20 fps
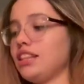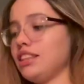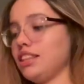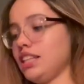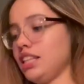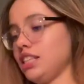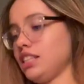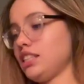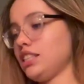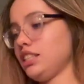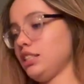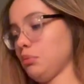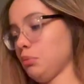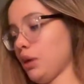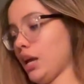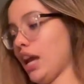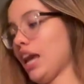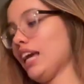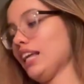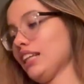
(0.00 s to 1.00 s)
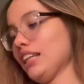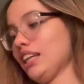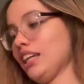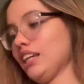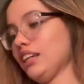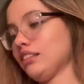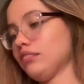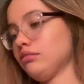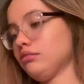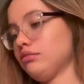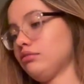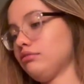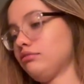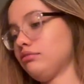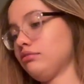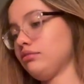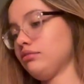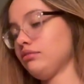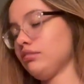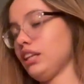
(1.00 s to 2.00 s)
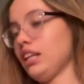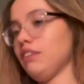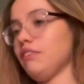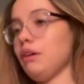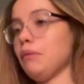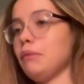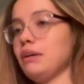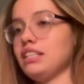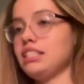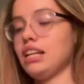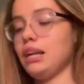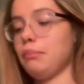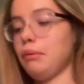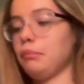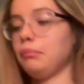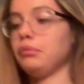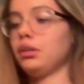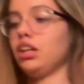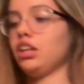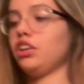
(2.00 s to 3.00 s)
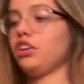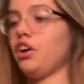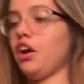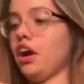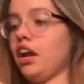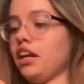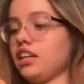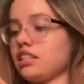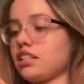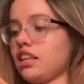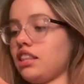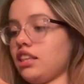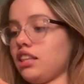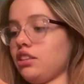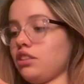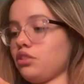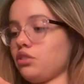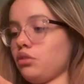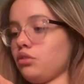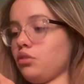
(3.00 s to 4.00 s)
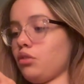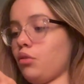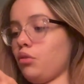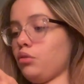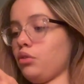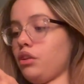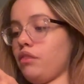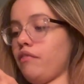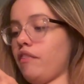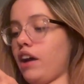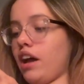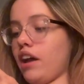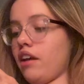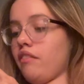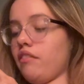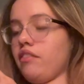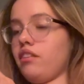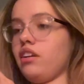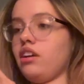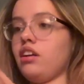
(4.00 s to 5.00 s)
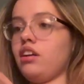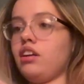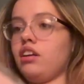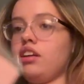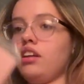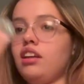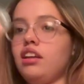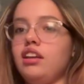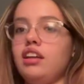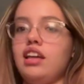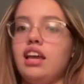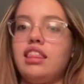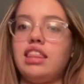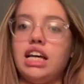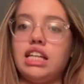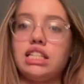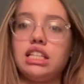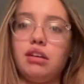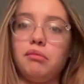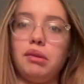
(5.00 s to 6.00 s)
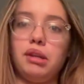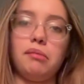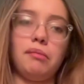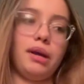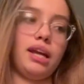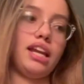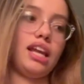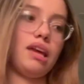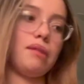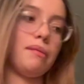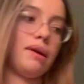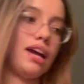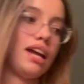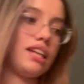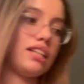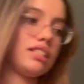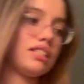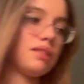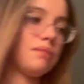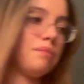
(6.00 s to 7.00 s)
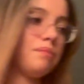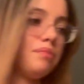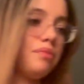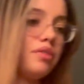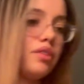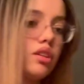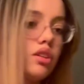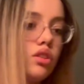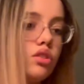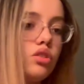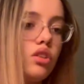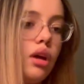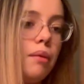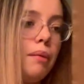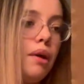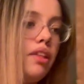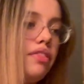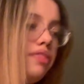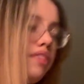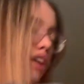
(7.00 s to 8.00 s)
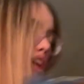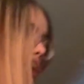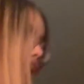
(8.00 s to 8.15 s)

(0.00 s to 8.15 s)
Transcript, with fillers: this for Haley. And if I mess it up, I'm gonna cry because I think there's only five. And that's how many my name has. So I bought